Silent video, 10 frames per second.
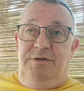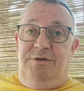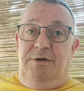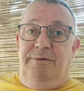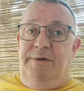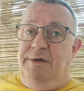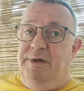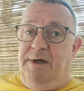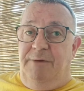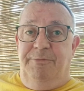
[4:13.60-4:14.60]
So
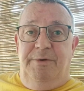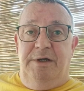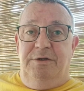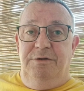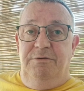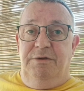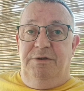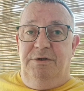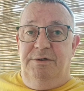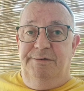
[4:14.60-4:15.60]
I'm going to have to do
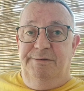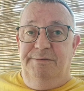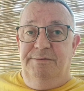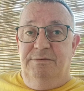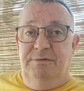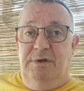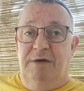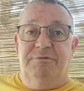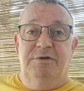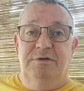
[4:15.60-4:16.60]
this
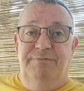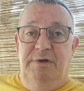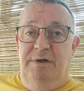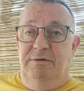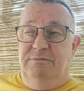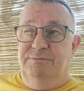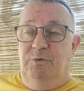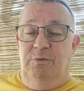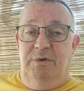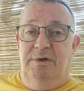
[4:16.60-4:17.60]
after this video.
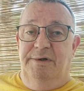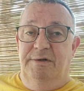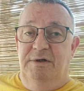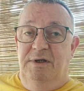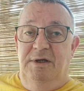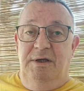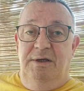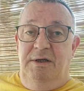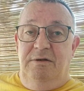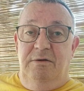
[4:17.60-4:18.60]

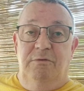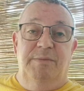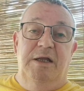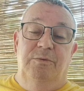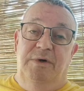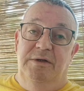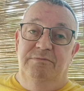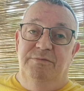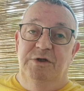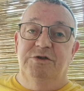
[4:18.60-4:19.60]
Oh, by the way,
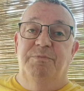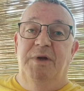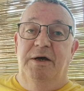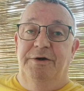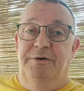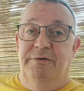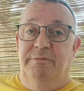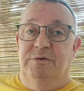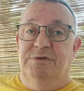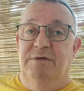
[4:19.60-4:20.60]
the supplier
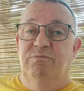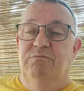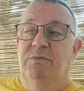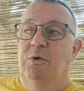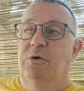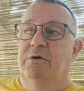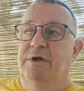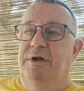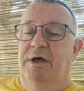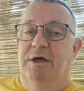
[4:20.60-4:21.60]
was more
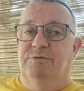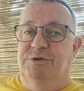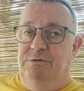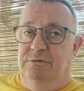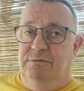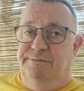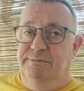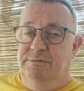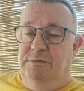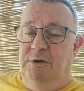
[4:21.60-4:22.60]
than excellent
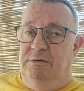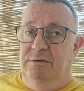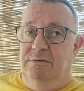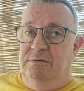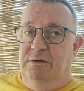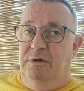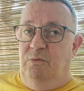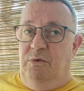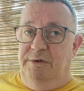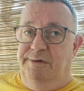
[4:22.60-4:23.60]
on
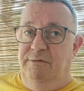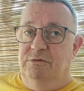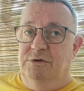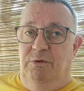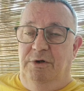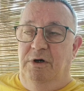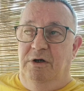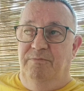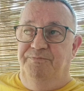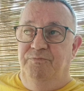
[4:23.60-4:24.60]
what was going
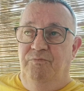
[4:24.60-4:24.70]
on.